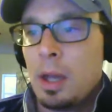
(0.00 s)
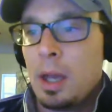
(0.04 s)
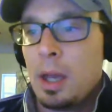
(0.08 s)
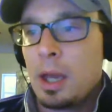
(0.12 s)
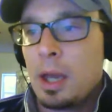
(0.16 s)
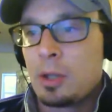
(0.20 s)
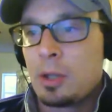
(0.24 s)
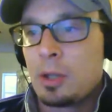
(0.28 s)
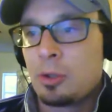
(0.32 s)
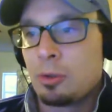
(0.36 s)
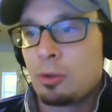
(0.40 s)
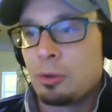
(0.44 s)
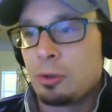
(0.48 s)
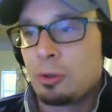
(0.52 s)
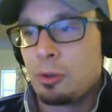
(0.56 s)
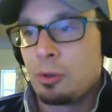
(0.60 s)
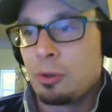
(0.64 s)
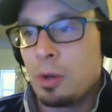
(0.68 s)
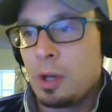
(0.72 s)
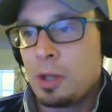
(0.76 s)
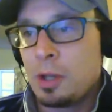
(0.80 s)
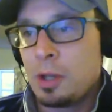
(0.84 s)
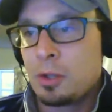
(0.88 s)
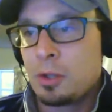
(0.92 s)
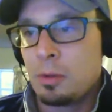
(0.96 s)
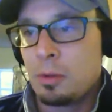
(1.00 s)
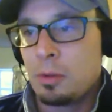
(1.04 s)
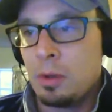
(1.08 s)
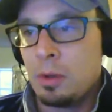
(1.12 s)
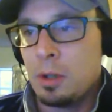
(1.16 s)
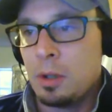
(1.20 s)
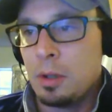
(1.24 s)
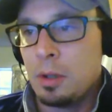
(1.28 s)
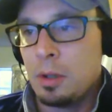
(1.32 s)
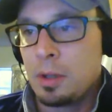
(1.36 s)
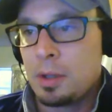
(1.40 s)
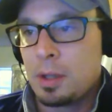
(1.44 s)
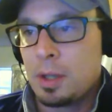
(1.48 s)

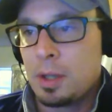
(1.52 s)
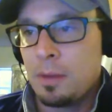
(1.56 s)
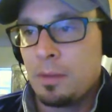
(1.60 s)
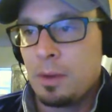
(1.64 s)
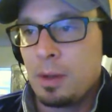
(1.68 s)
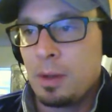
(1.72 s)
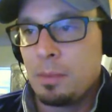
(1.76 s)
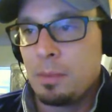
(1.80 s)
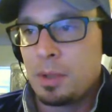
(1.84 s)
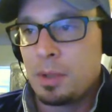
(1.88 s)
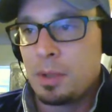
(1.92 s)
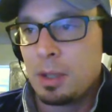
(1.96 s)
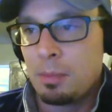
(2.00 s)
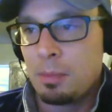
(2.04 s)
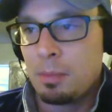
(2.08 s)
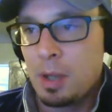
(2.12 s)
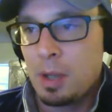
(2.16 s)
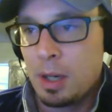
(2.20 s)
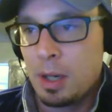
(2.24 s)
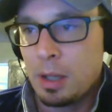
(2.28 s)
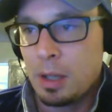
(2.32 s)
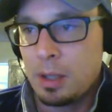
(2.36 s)
extraterrestrials giving him some kind